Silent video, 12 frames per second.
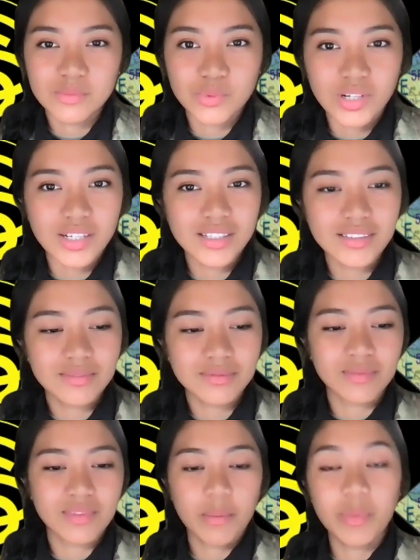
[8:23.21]
what?
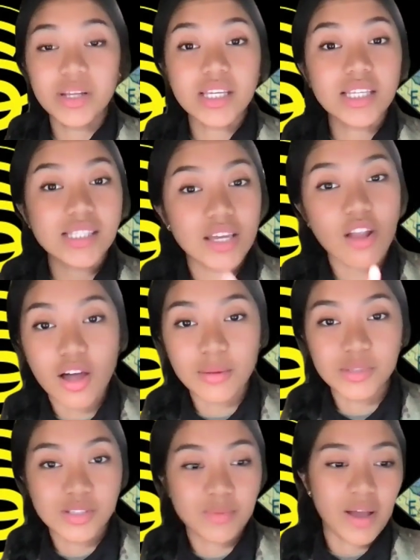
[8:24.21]
But it's
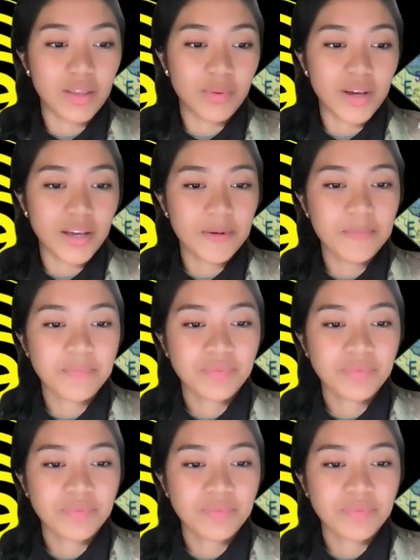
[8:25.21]
anonymous, by the way.